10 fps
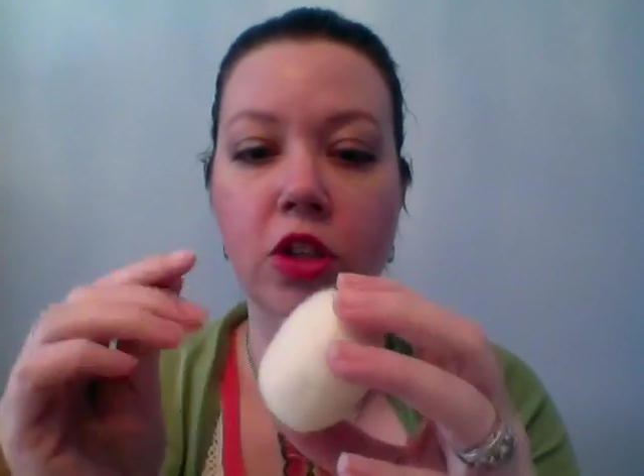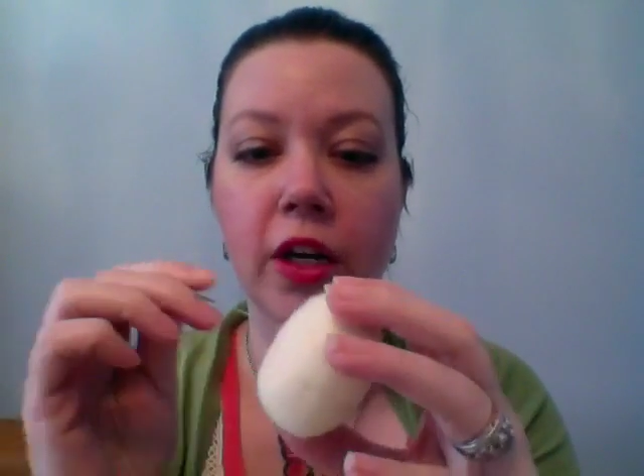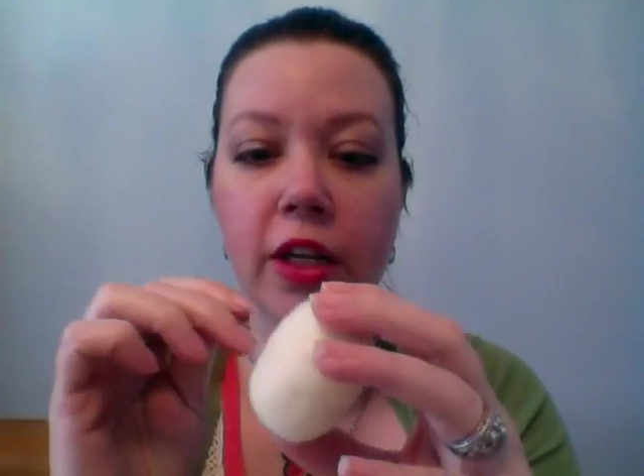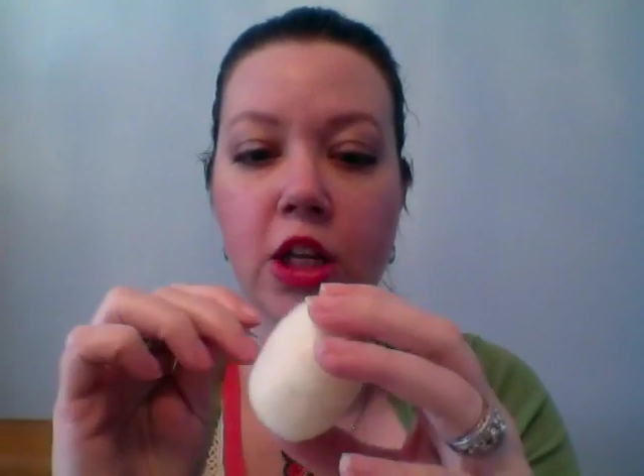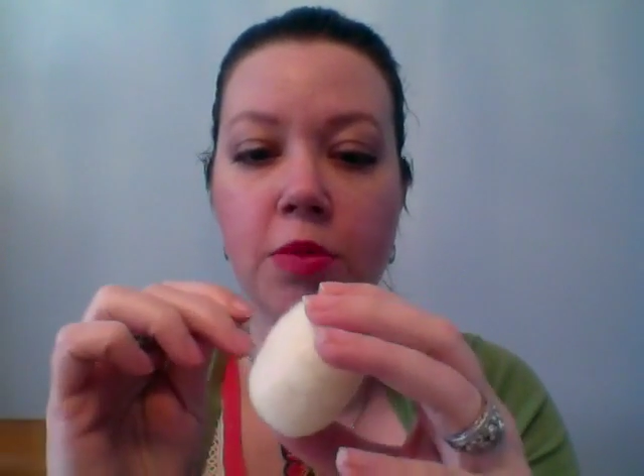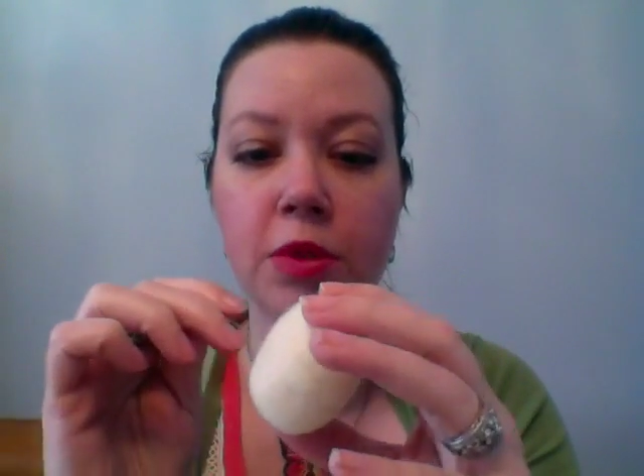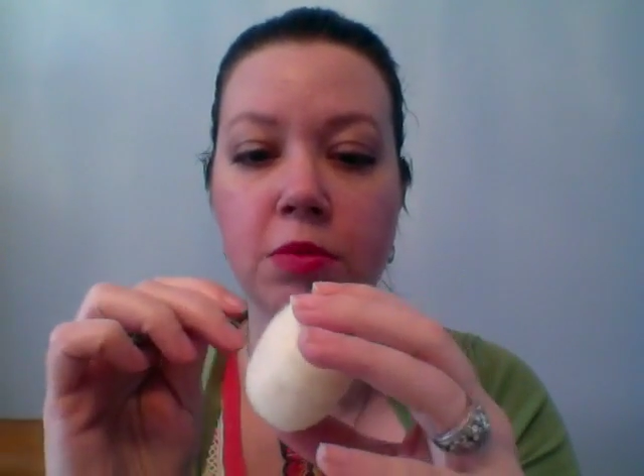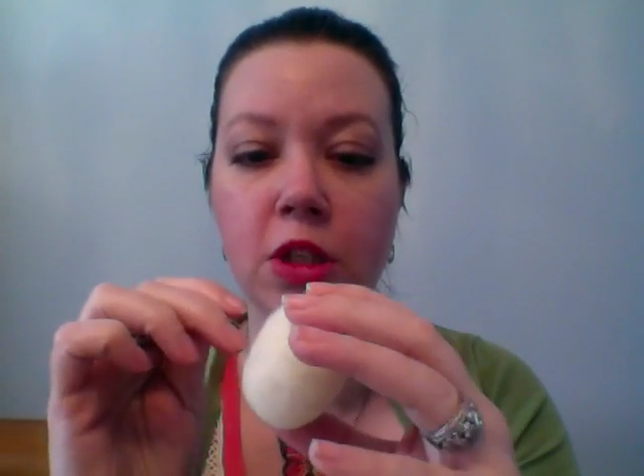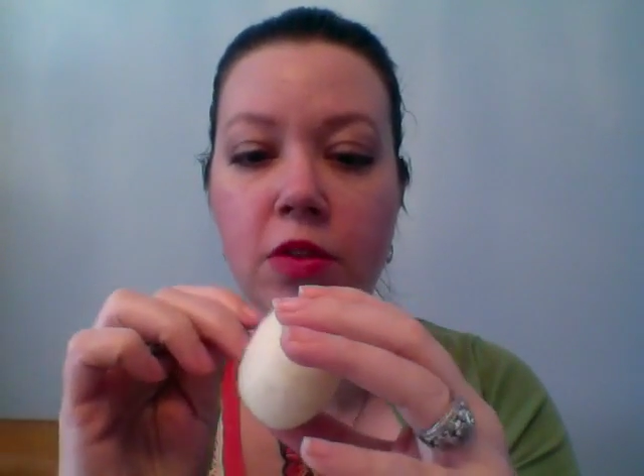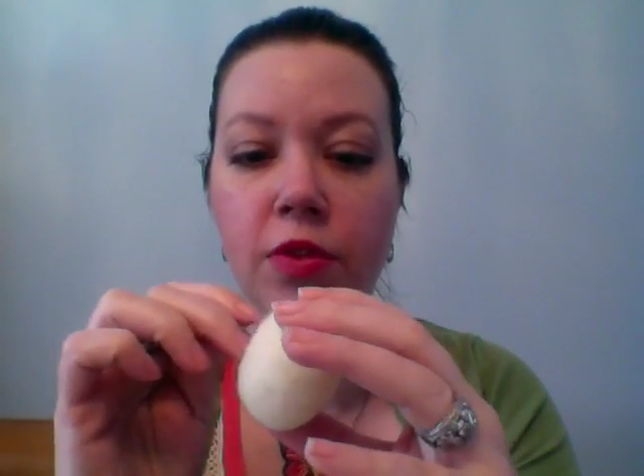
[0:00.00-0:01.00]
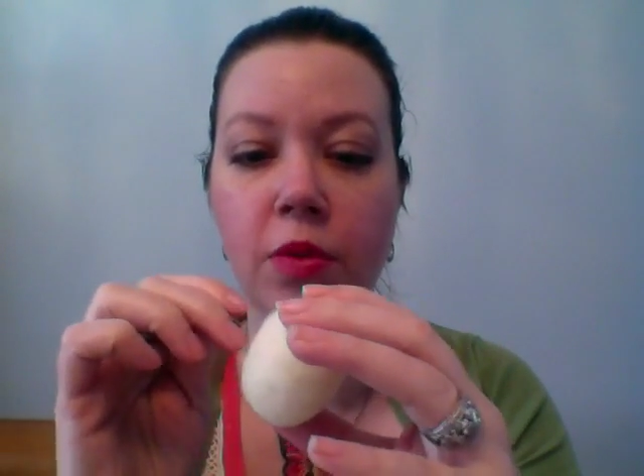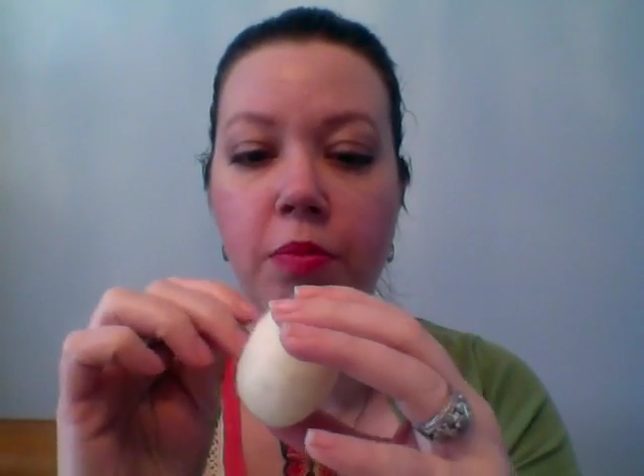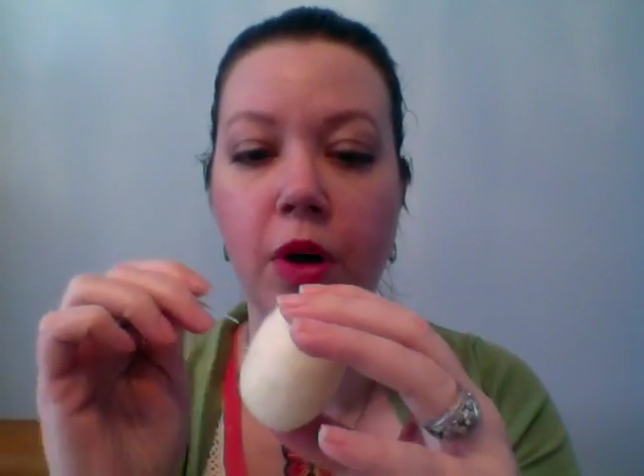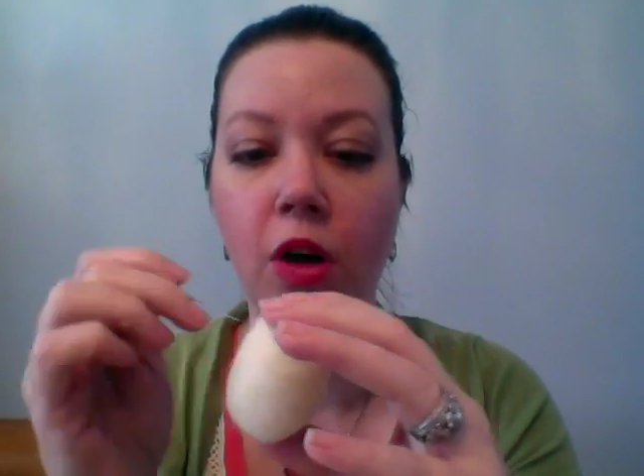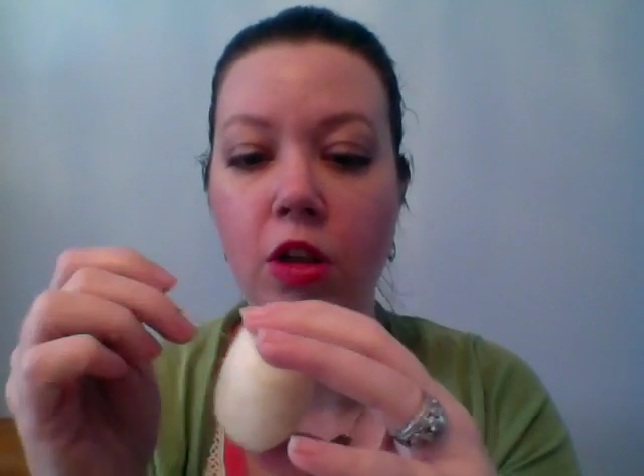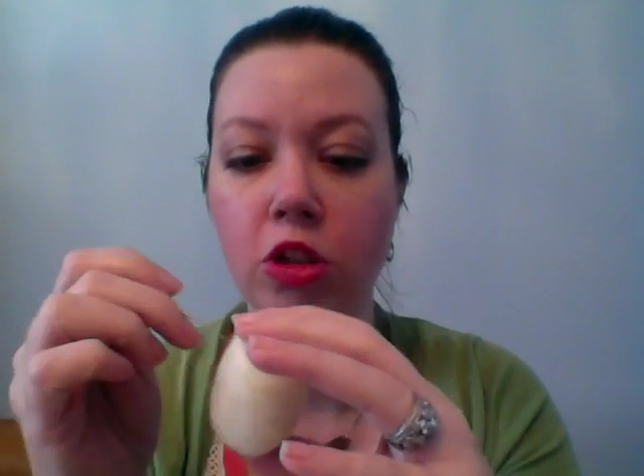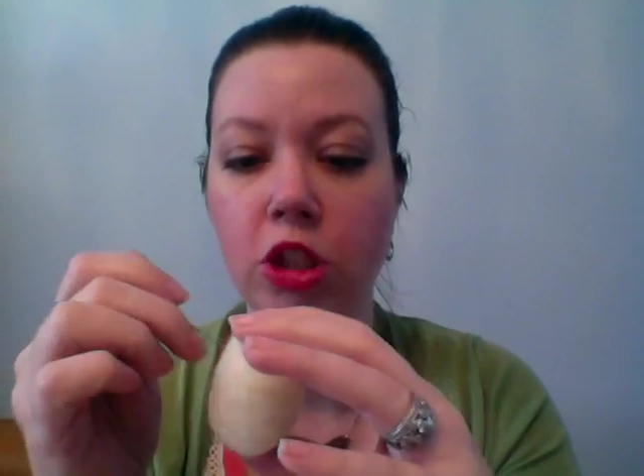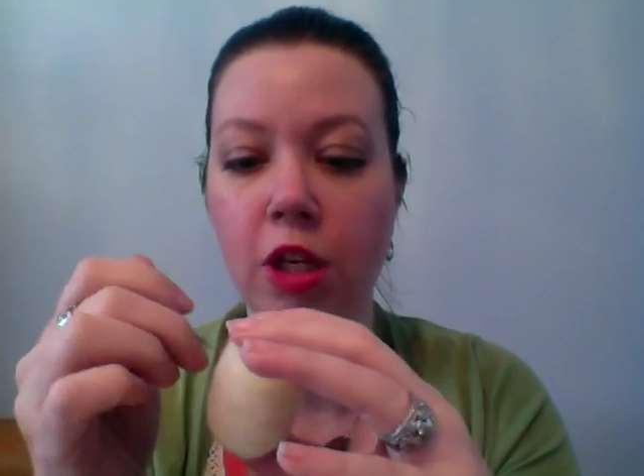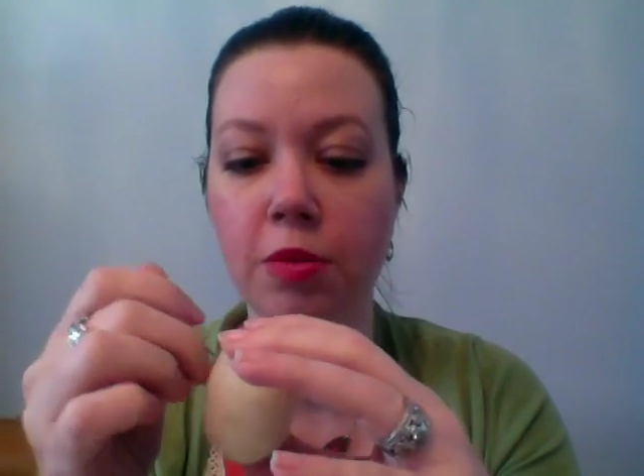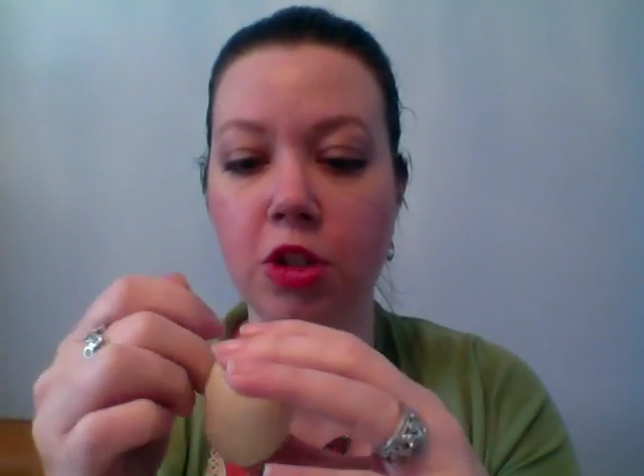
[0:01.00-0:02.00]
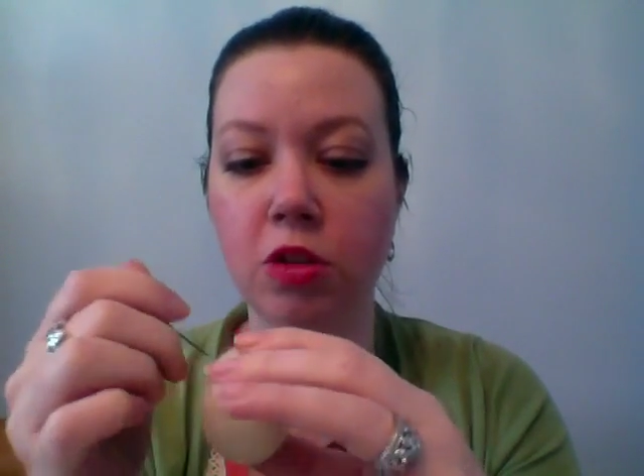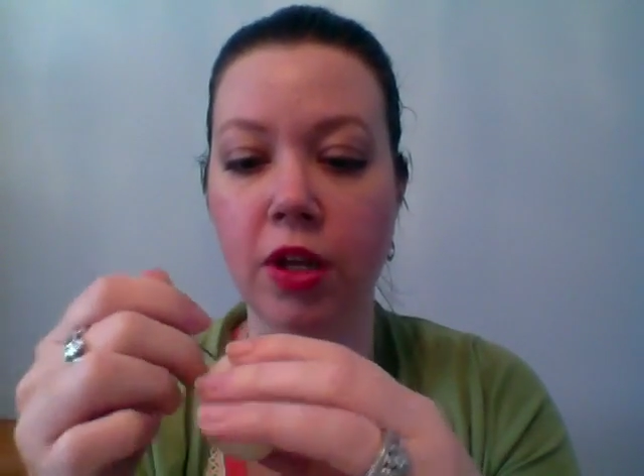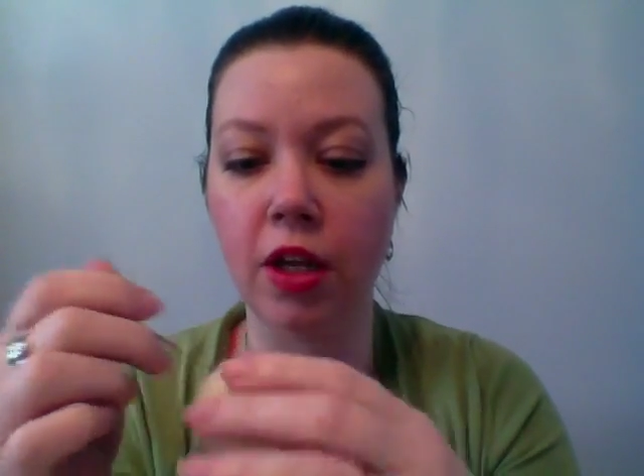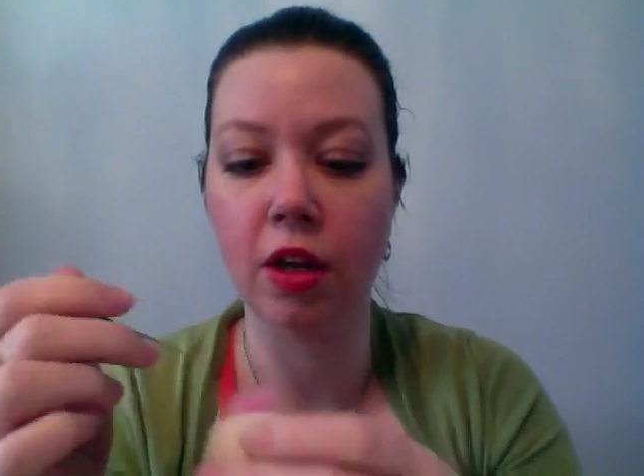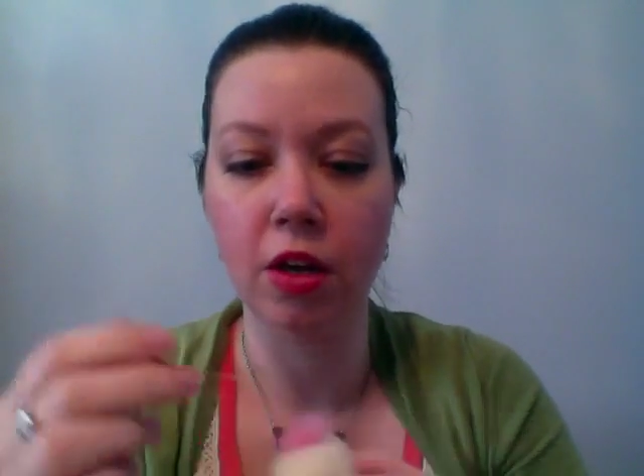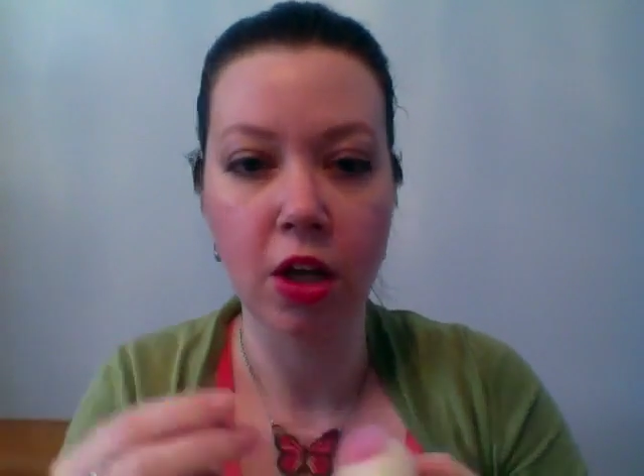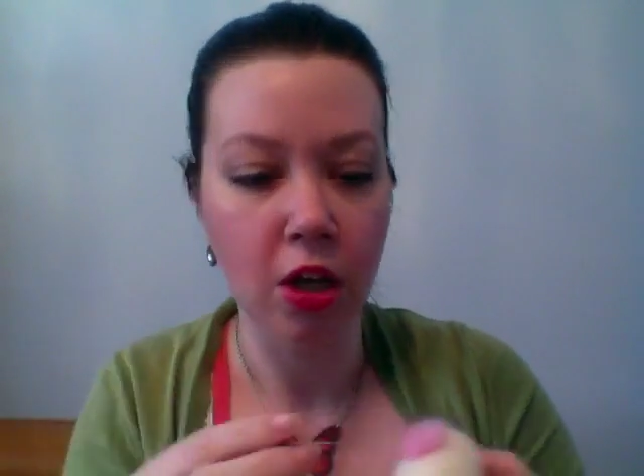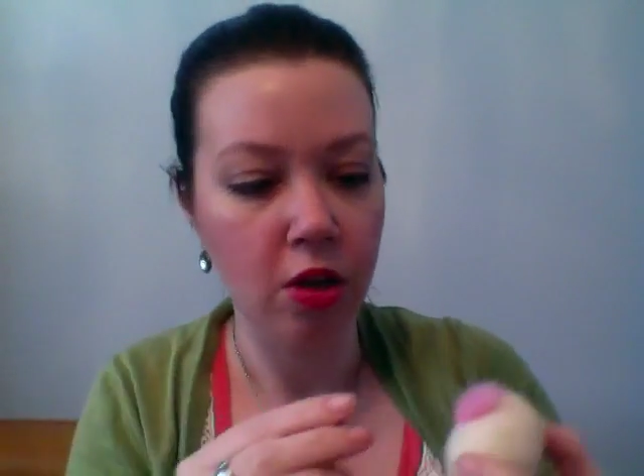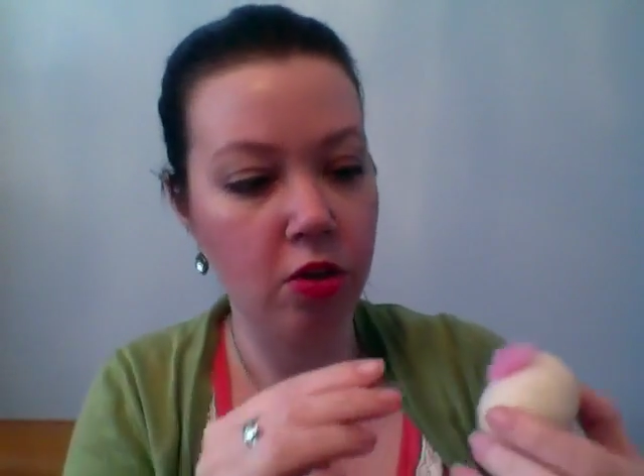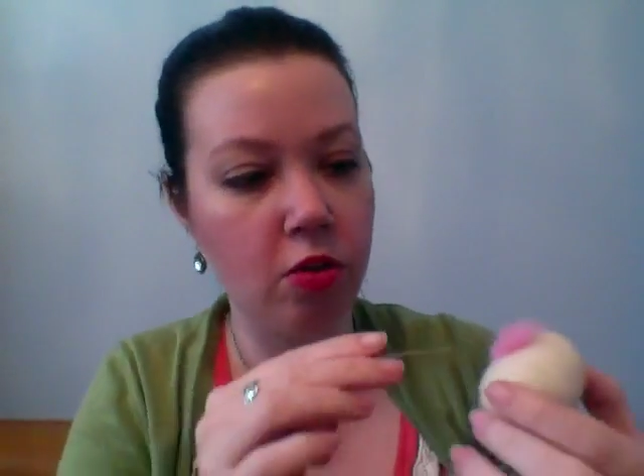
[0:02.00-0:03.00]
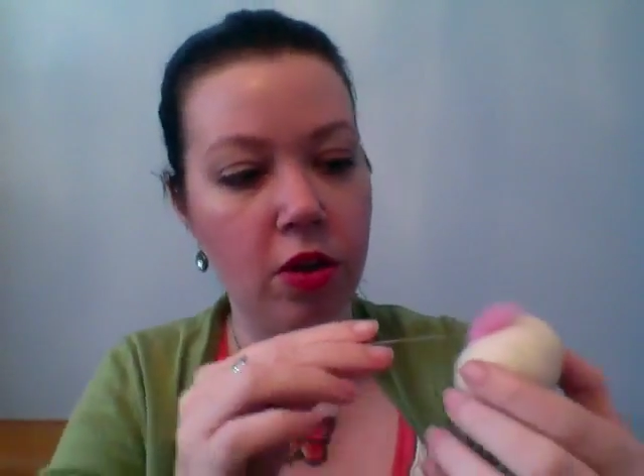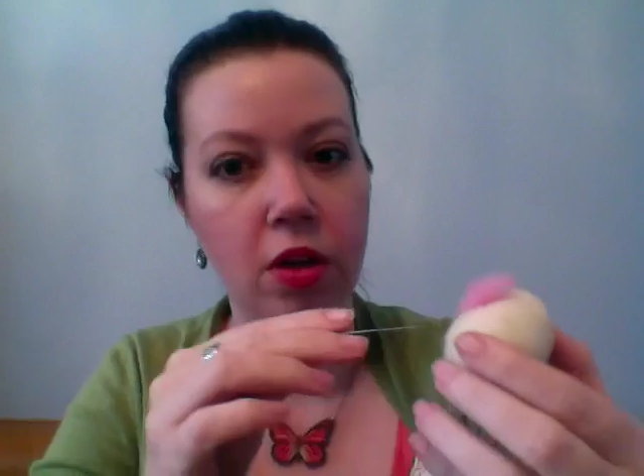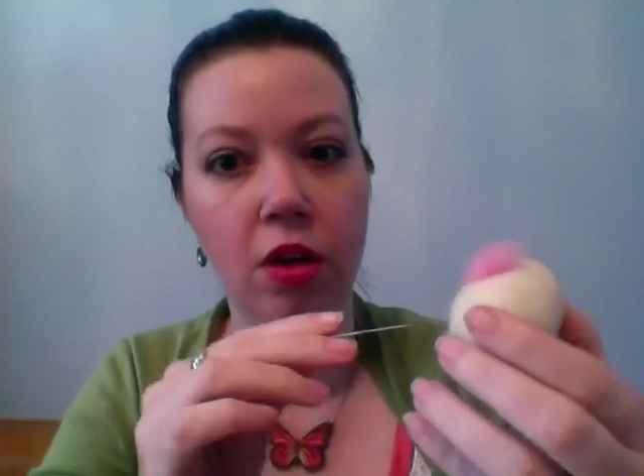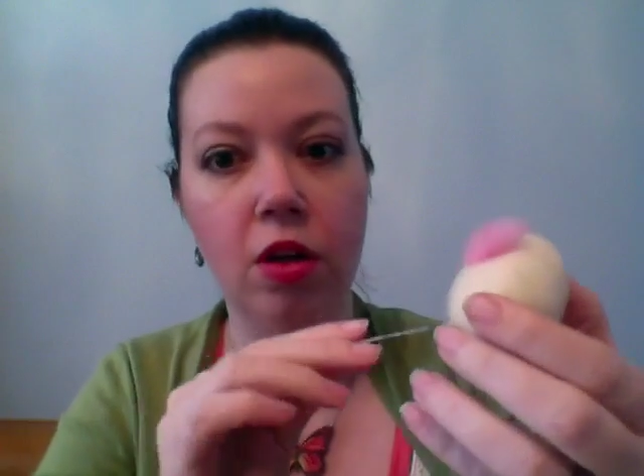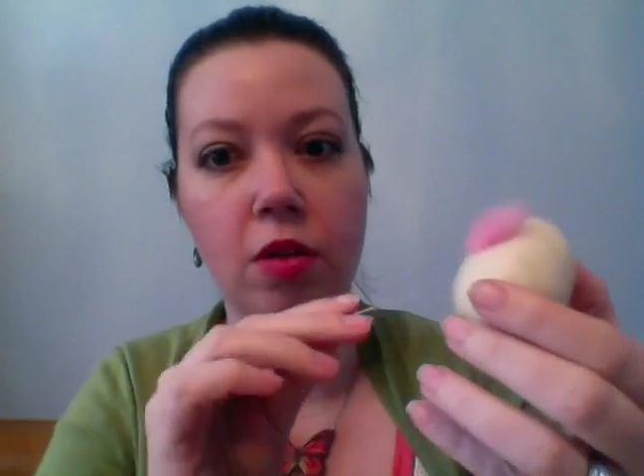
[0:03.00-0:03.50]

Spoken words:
Try to keep as much of the ball shape as you can. You can,